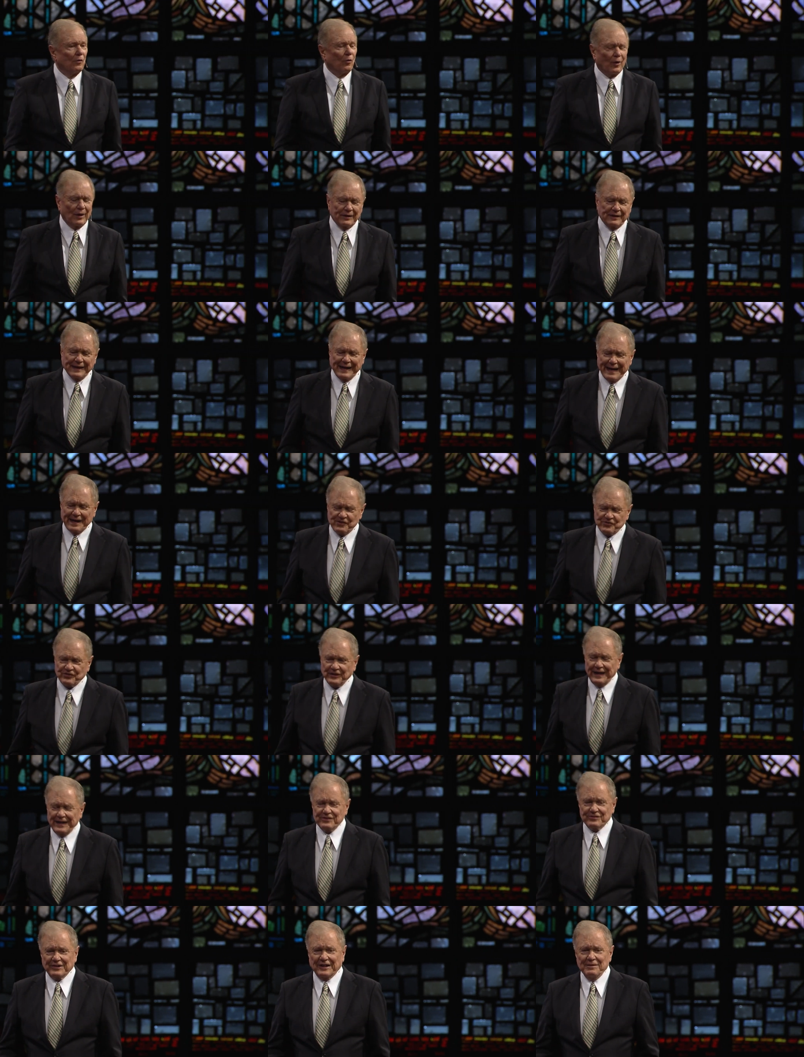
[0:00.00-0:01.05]
One guy
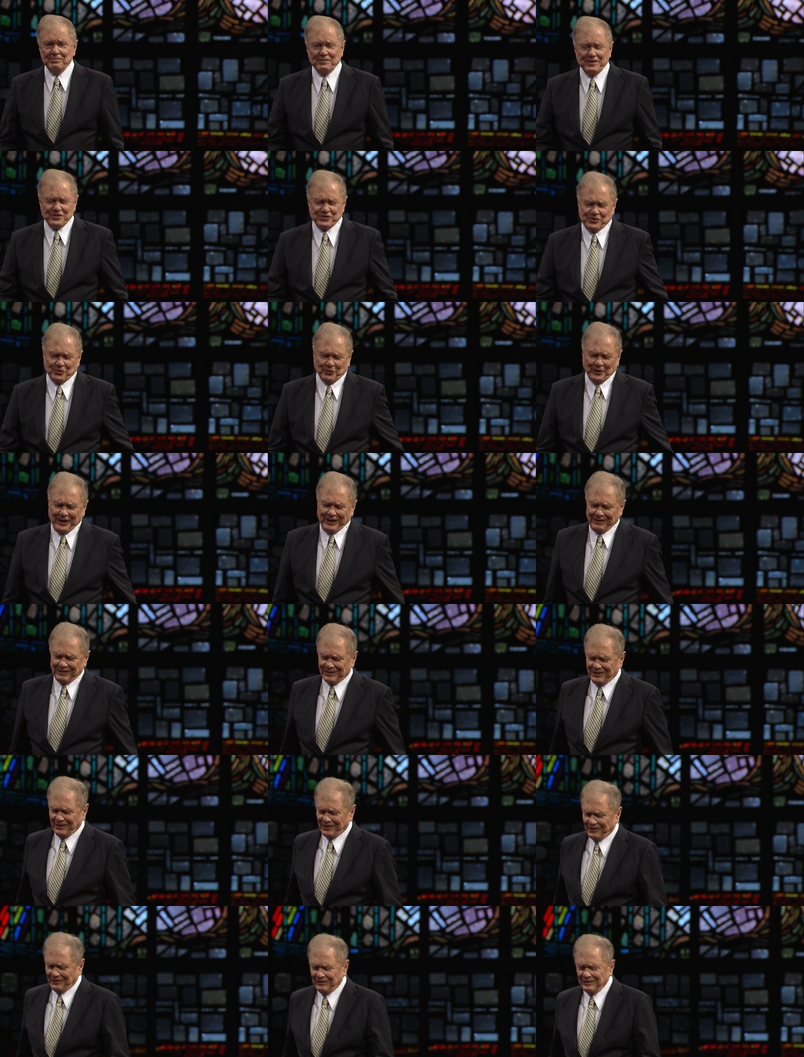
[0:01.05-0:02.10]
stands up and he said, well,
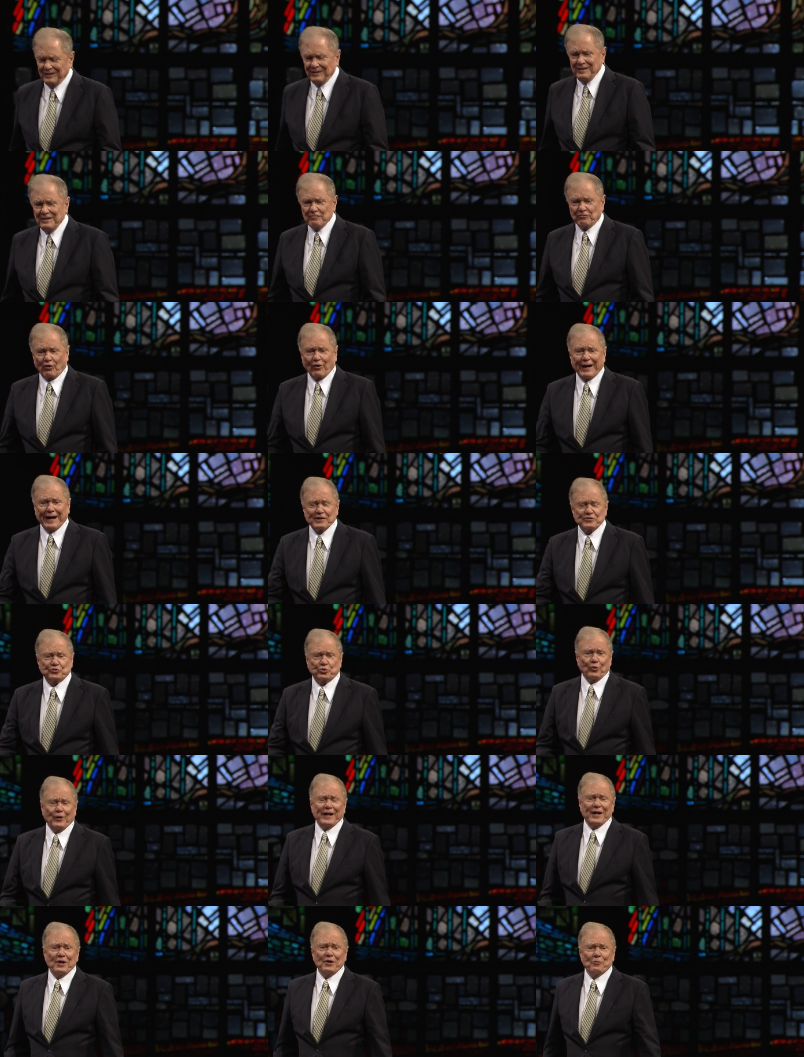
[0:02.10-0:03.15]
before I was
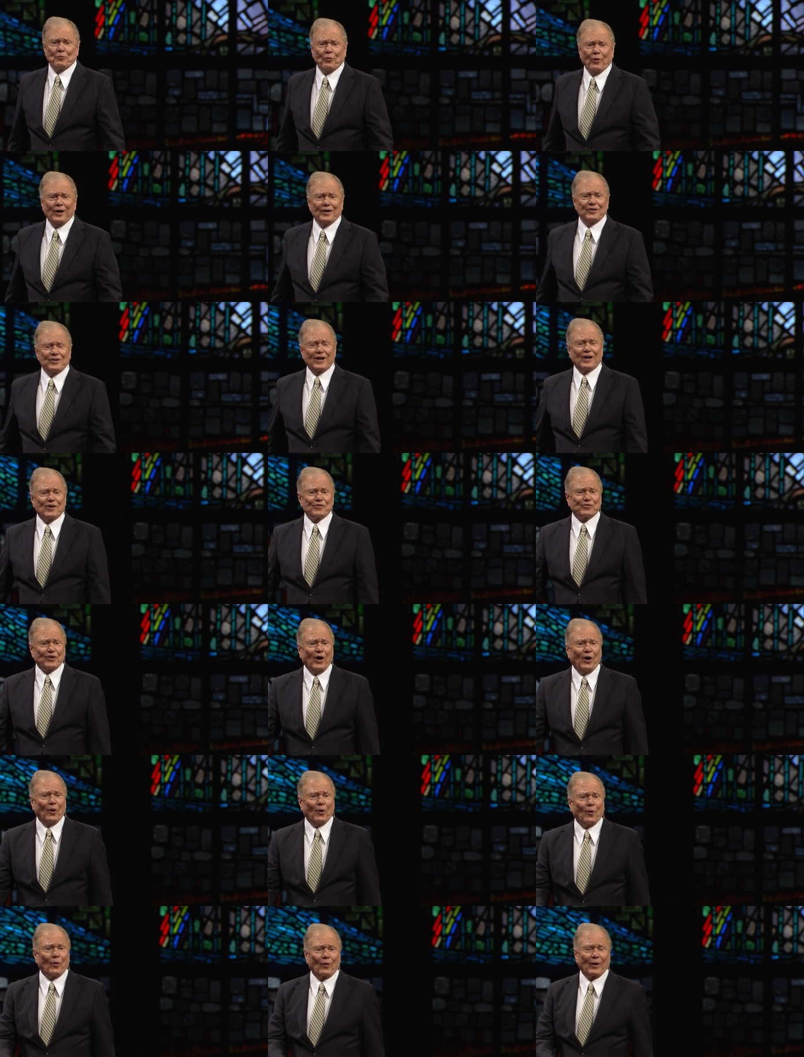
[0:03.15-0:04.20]
21 years
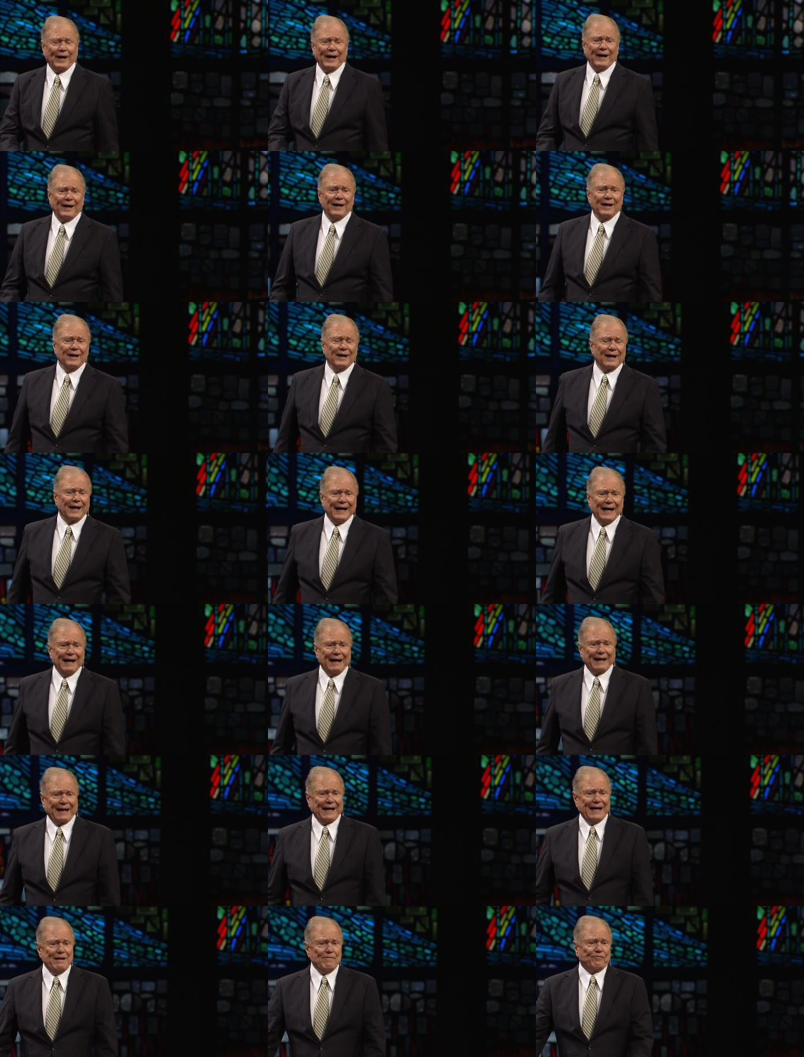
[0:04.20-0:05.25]
old, I
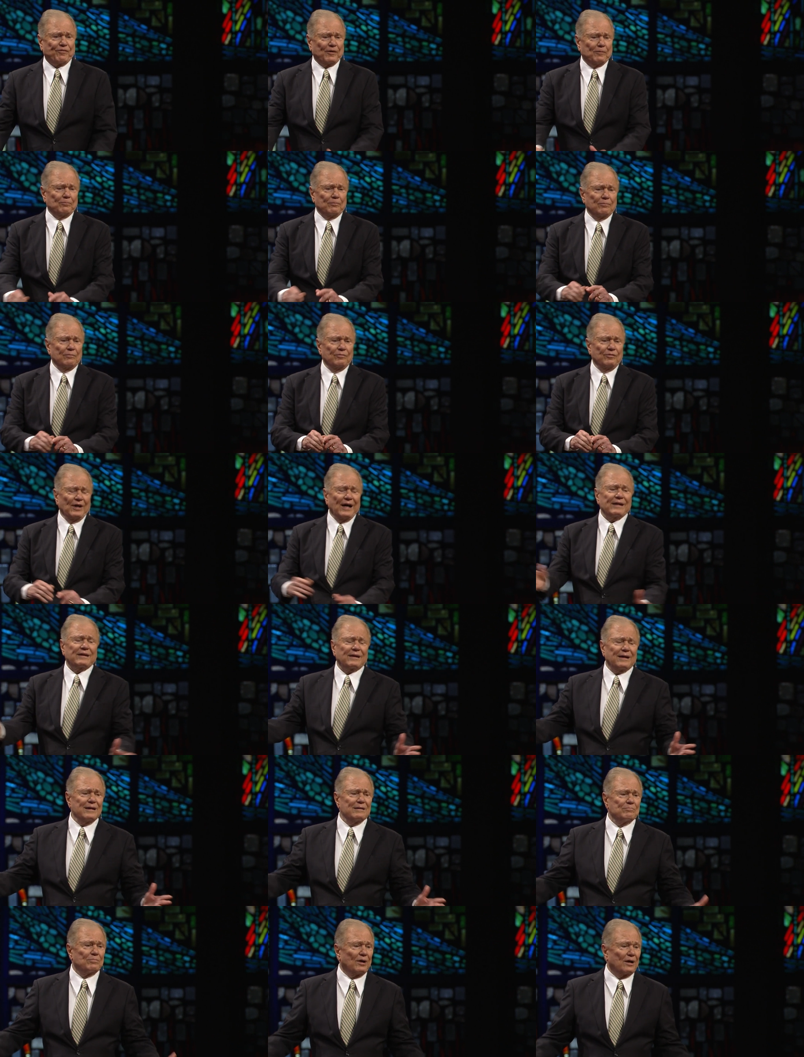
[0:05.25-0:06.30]
came from
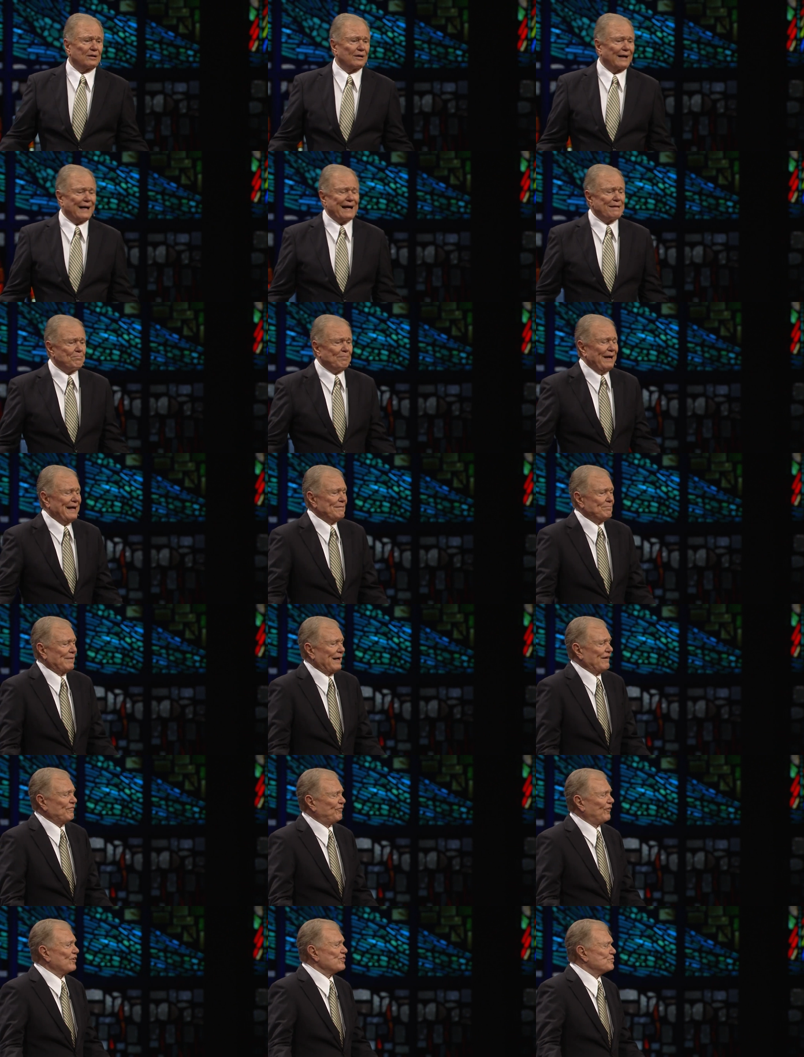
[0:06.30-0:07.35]
nothing, but I'd made my
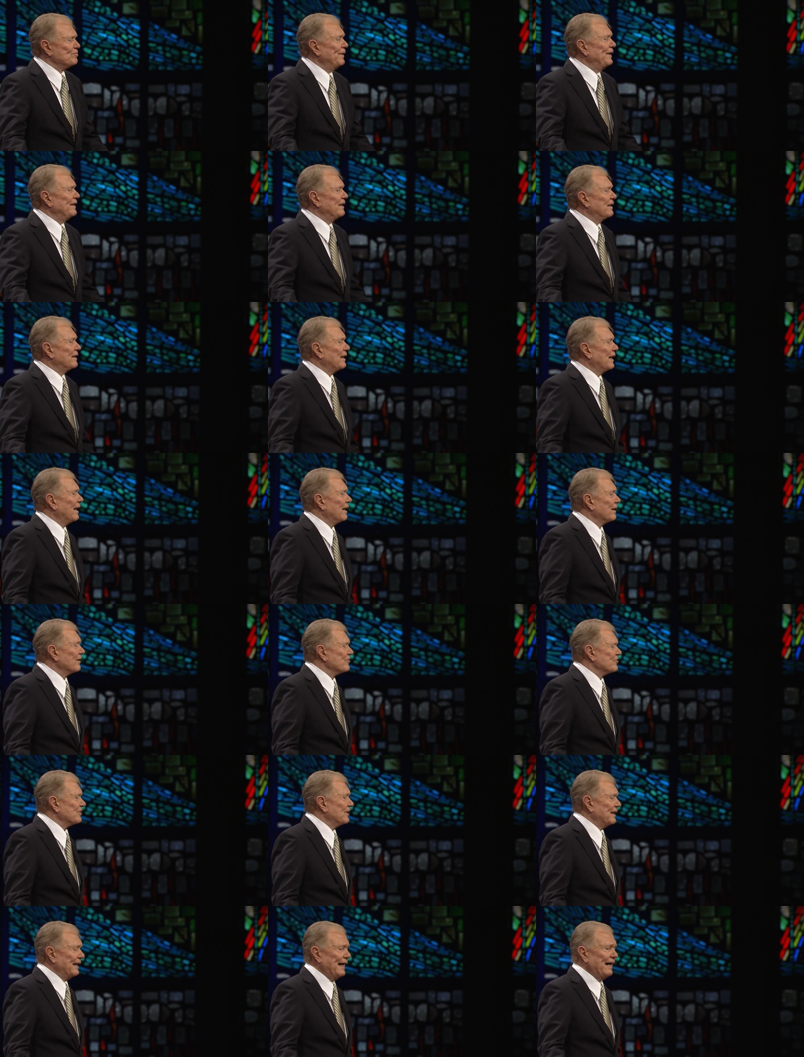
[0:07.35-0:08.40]
first $1 million.
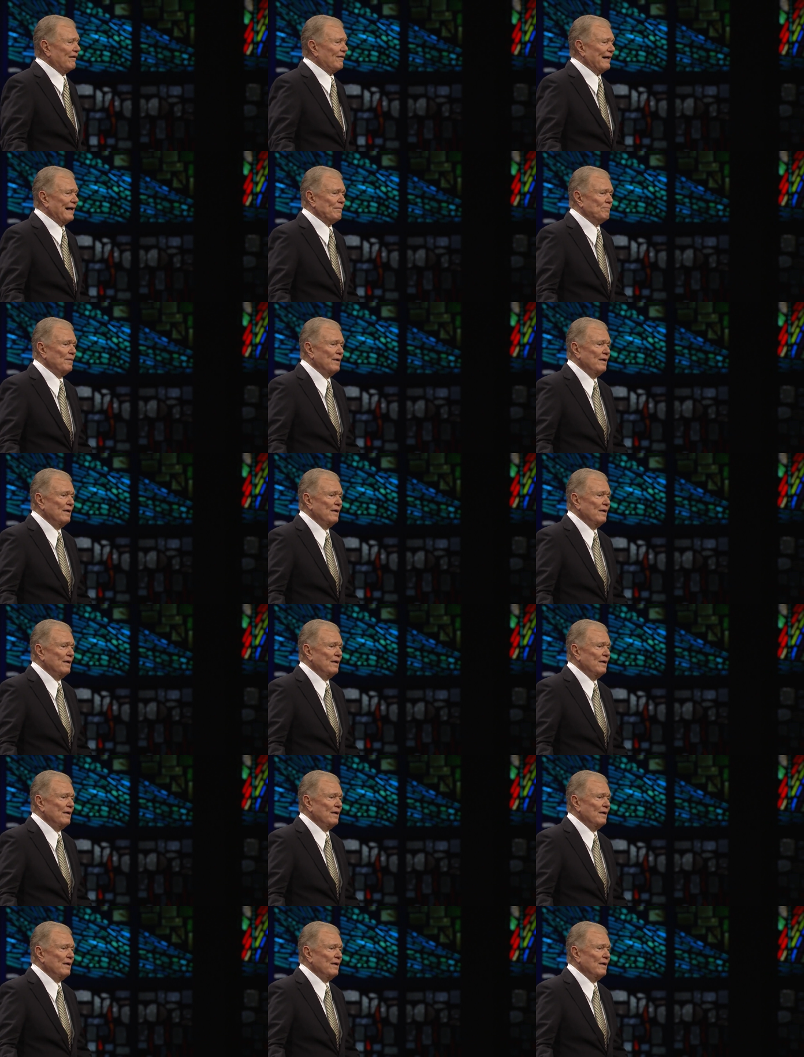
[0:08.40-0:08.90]
And now I'm